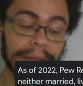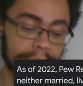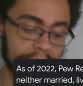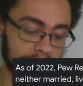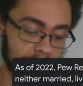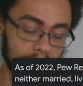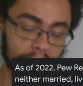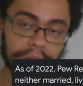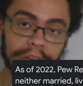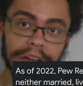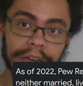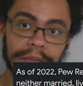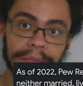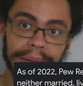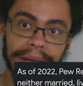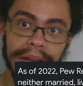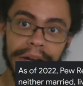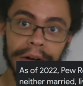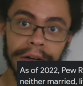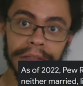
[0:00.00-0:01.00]
a majority of
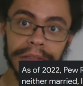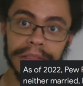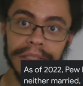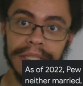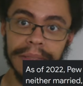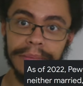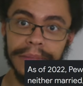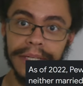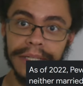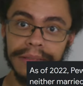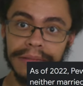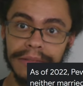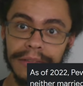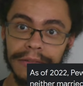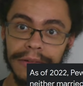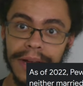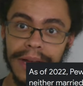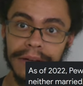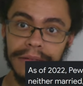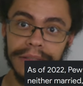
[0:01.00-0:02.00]
men aren't sleeping
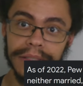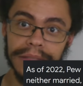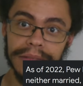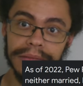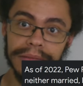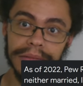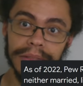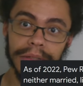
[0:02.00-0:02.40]
around